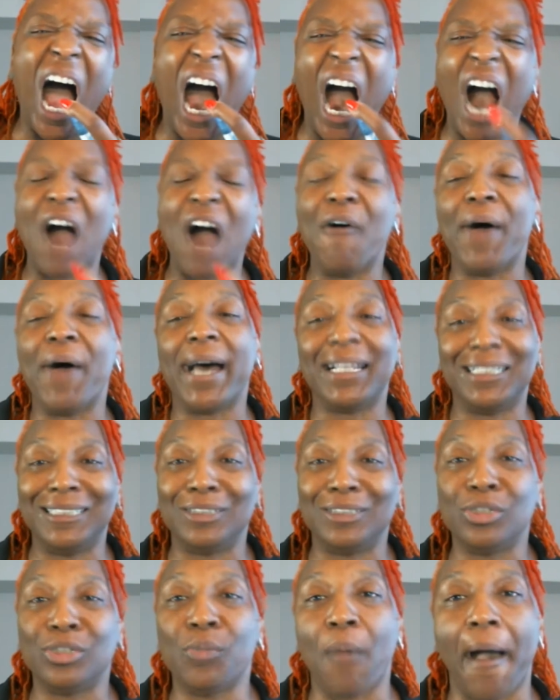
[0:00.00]
Well, oh, I
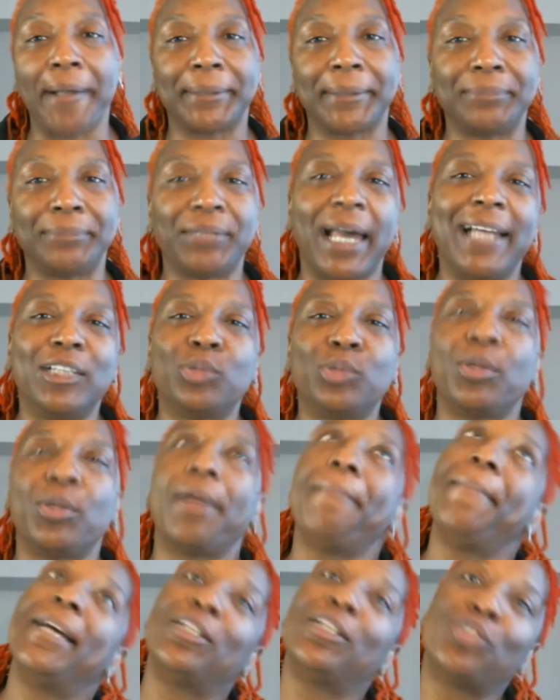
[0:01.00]
did two more. I just want to
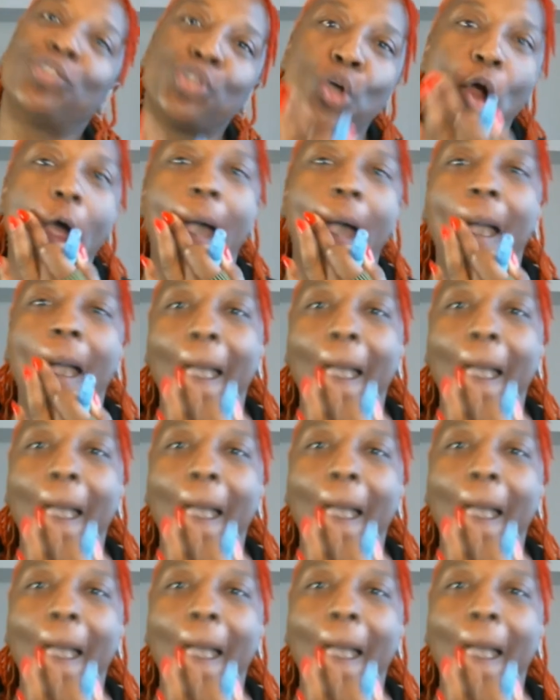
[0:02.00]
make sure